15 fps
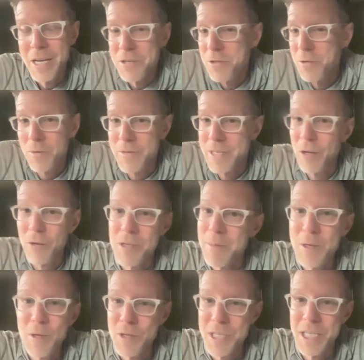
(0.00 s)
sort of tell some
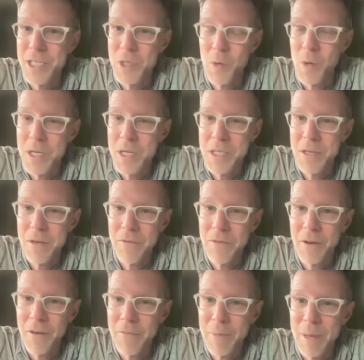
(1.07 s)
interesting stories of
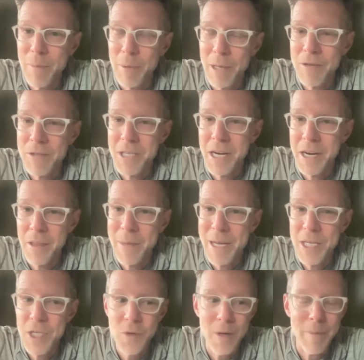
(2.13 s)
people outside of the
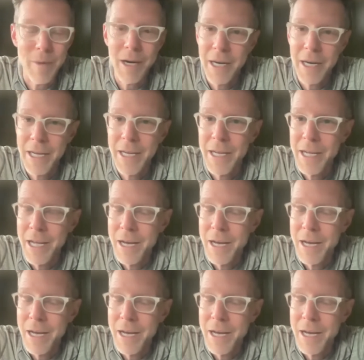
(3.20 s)
mainstream eye.